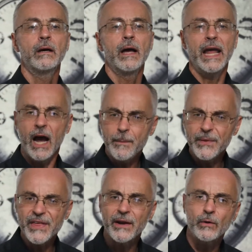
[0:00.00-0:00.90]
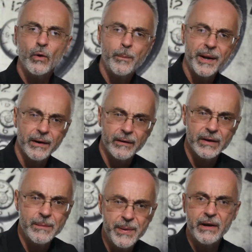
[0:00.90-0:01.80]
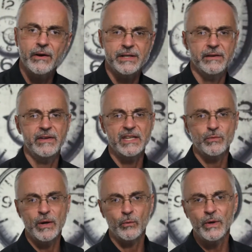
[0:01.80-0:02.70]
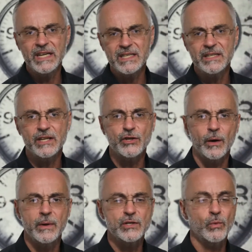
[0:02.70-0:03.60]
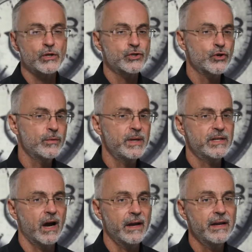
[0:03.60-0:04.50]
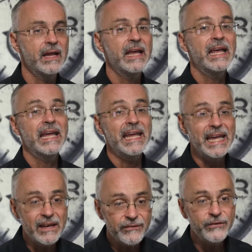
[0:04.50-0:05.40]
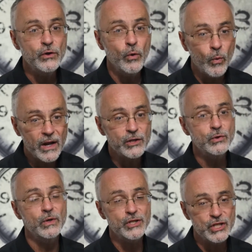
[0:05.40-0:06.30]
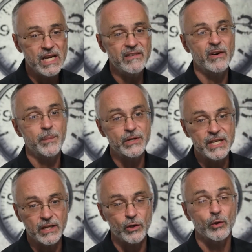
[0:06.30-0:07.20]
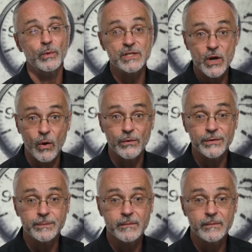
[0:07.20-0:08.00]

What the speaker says: A hypothetical imperative is when reason determines what should be done if you want to achieve a particular result.